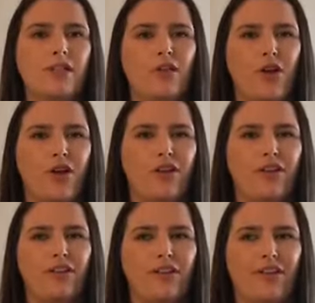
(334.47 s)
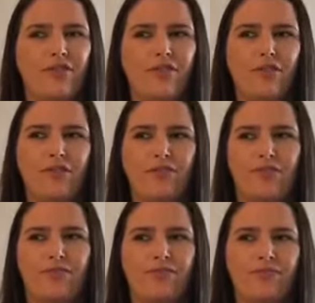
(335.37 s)
So if
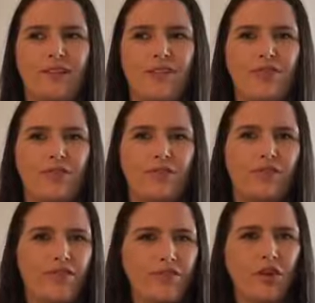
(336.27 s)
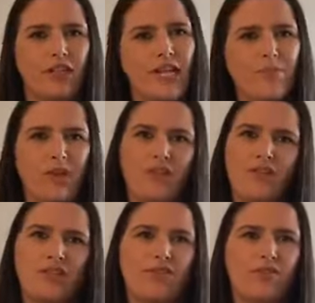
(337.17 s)
you've got a naming
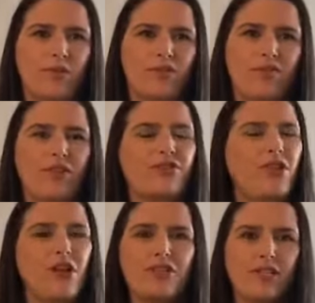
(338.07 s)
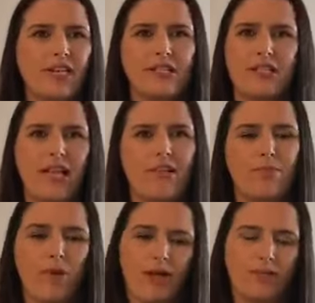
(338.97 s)
convention for one file, try and use that
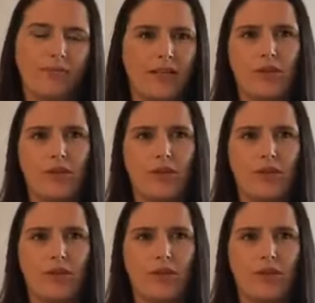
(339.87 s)
same one.